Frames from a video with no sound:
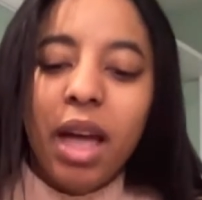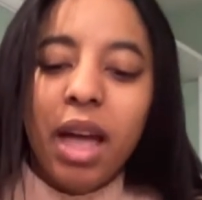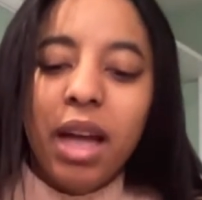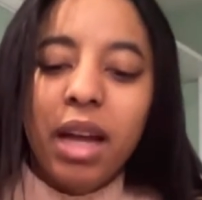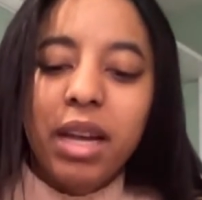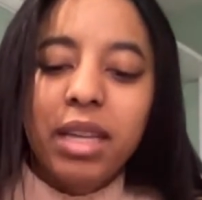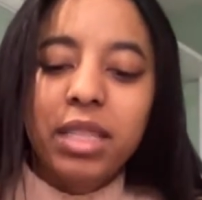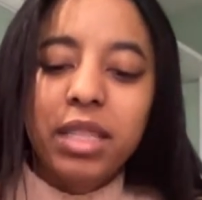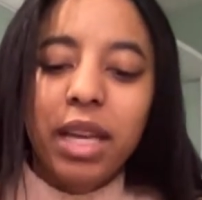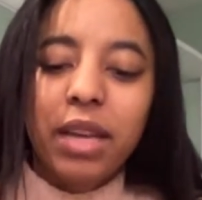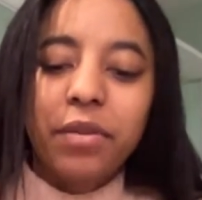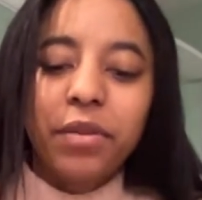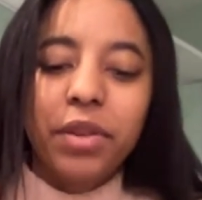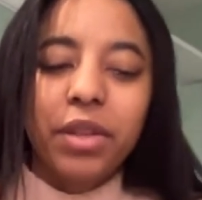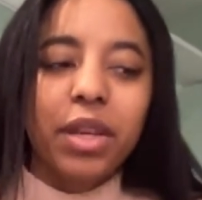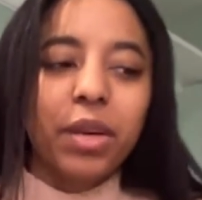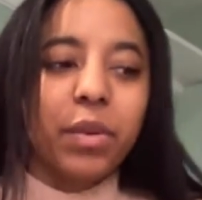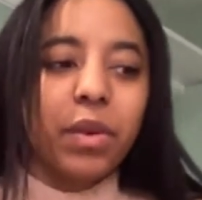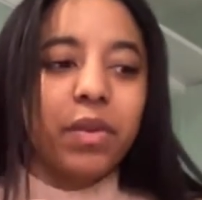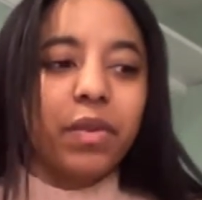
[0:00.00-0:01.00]
Because I feel
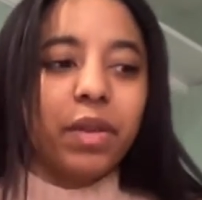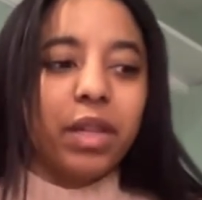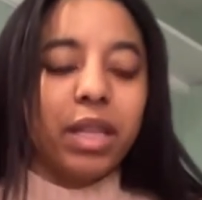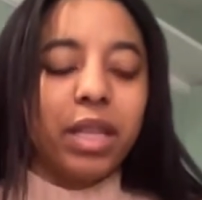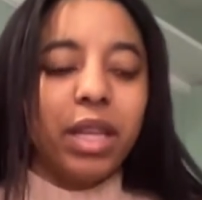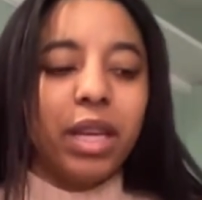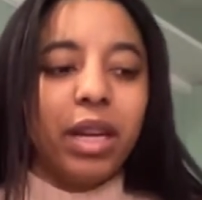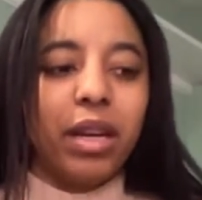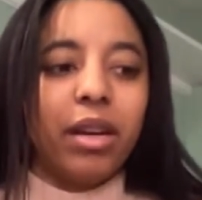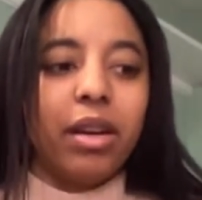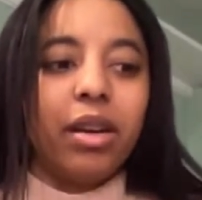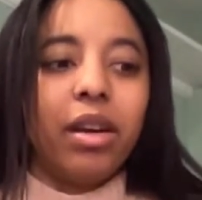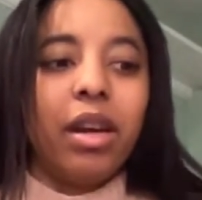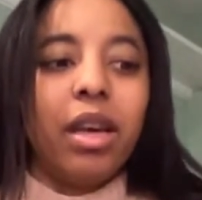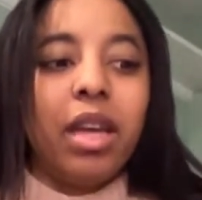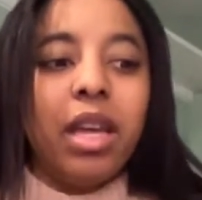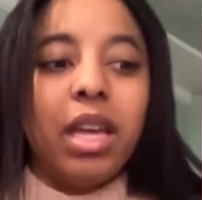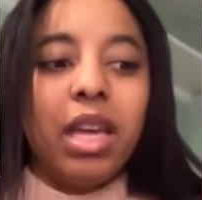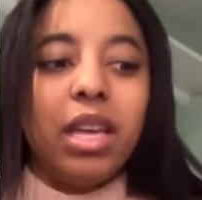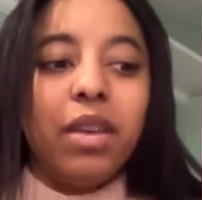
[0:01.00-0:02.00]
like with clear,
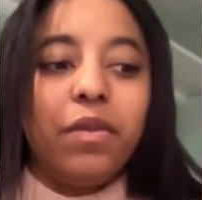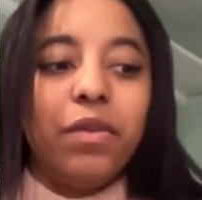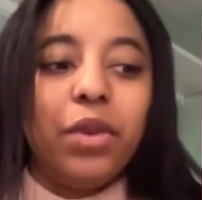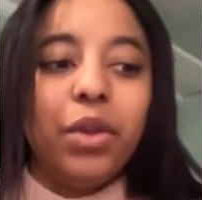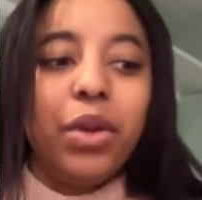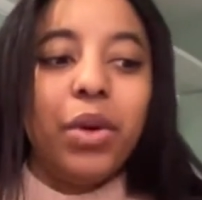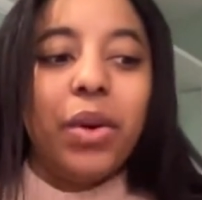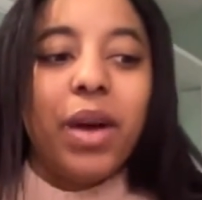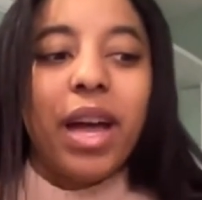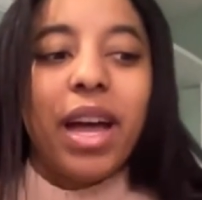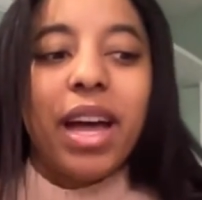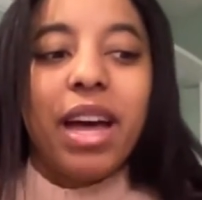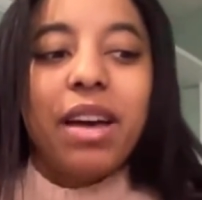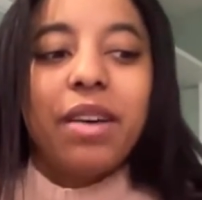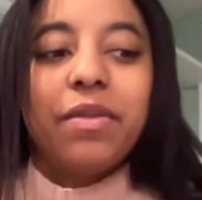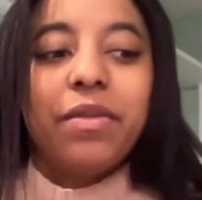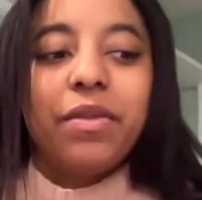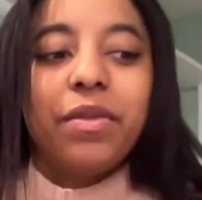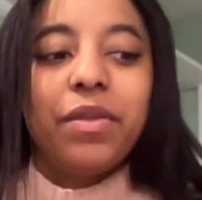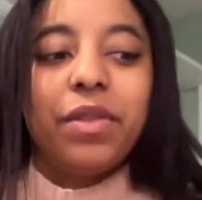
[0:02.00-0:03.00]
if you don't
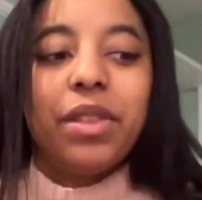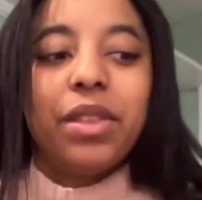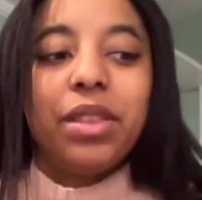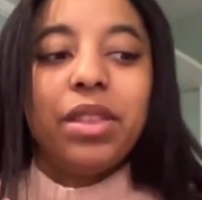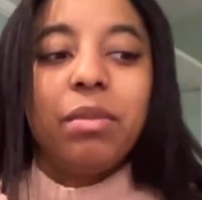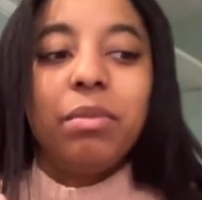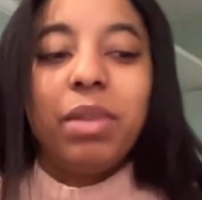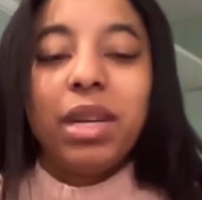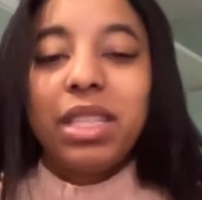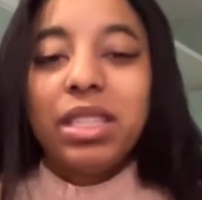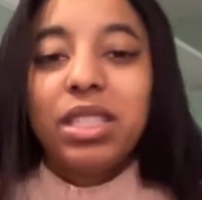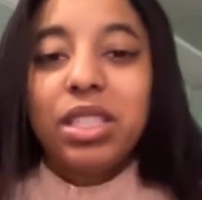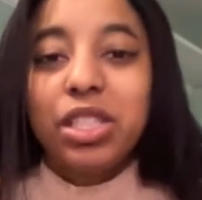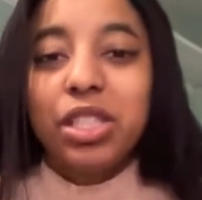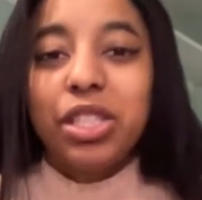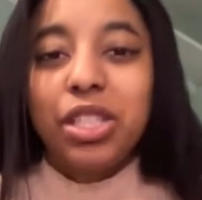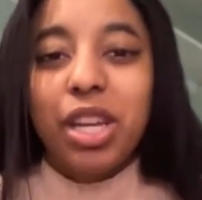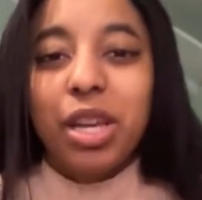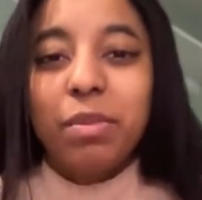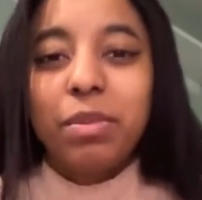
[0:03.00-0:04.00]
have the best
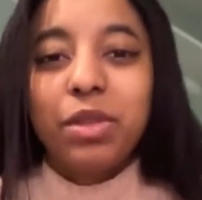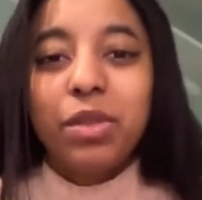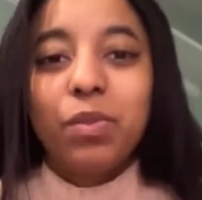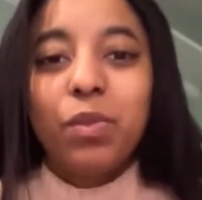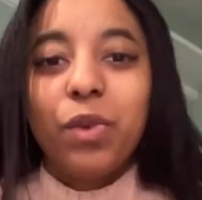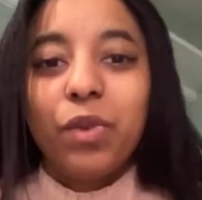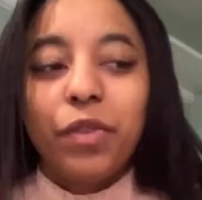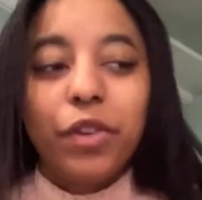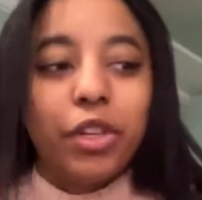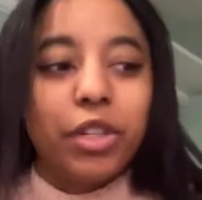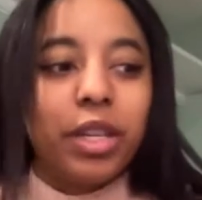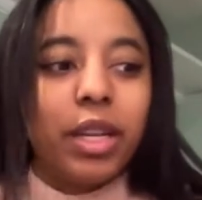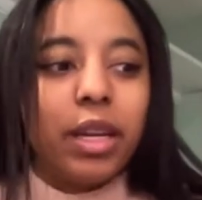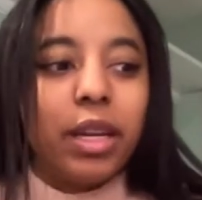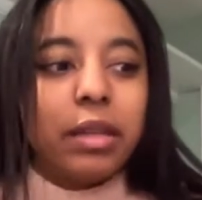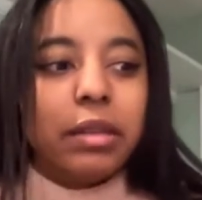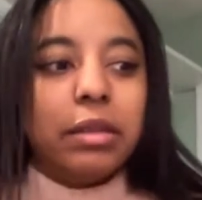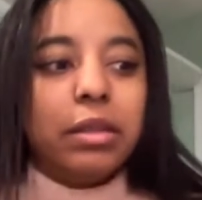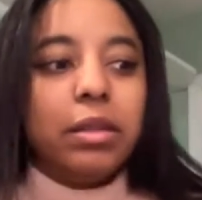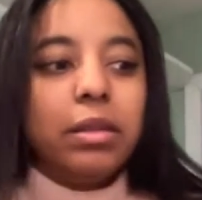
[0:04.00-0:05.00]
shape with your
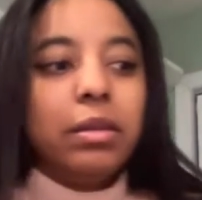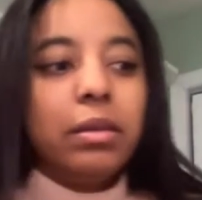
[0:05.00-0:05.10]
nails,